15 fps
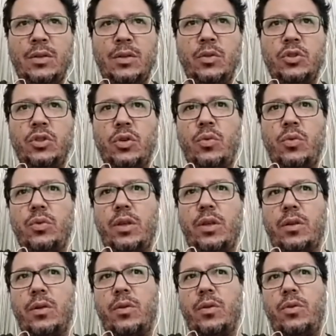So
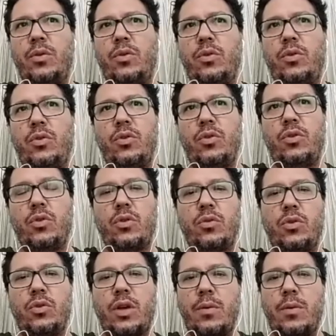
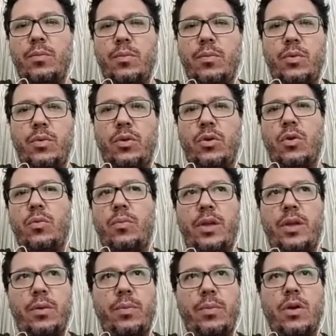you can, you know,
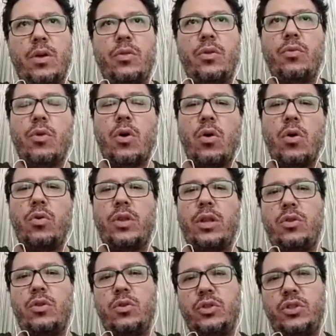be on the road and
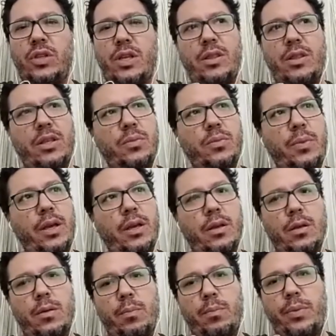you're seeing these big
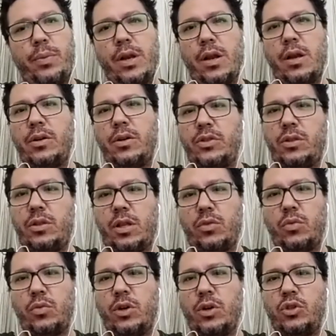pillars that
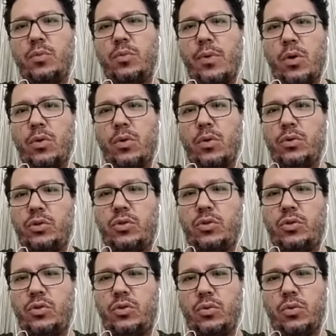were supposed
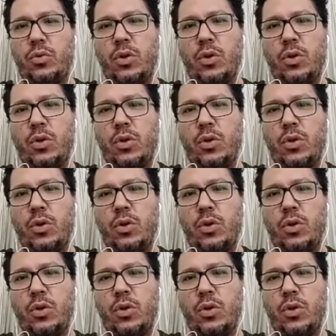to